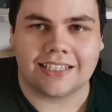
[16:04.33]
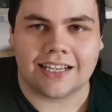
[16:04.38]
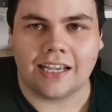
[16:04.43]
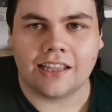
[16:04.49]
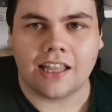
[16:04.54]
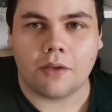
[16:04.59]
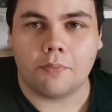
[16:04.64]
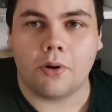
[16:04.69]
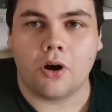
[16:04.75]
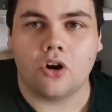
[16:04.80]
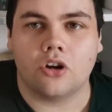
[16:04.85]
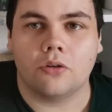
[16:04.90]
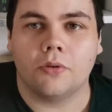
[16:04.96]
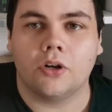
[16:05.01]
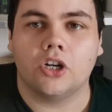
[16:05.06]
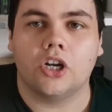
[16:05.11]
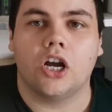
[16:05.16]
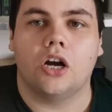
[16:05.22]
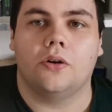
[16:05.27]
It's kind of like
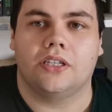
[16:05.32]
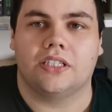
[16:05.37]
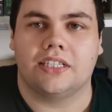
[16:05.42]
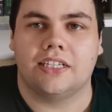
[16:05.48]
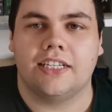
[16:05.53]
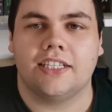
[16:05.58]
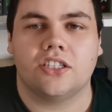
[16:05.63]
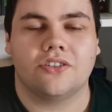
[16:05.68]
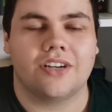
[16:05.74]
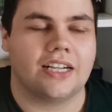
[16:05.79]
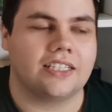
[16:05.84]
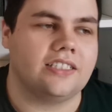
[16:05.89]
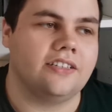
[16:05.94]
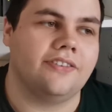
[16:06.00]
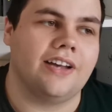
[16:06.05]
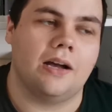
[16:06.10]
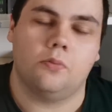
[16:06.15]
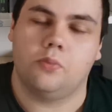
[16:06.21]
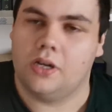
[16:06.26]
Pokemon Go. It's an
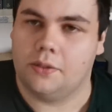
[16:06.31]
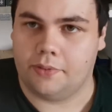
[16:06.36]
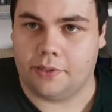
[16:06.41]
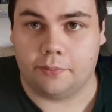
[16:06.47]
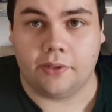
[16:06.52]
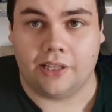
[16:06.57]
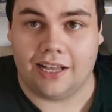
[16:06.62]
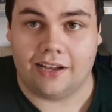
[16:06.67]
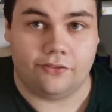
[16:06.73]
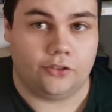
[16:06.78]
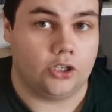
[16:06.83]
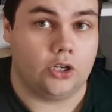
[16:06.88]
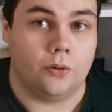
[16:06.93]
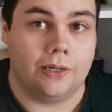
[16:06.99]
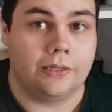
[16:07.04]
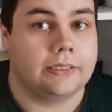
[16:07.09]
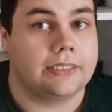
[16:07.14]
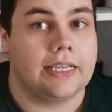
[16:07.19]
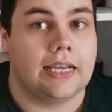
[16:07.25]
interactive app where people have
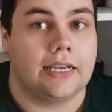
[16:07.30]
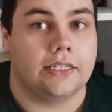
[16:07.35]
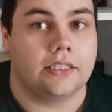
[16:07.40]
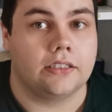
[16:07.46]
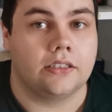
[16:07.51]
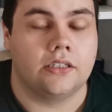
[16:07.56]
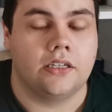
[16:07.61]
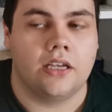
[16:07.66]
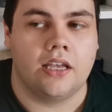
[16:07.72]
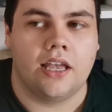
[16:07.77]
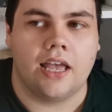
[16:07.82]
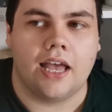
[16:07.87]
to go outside.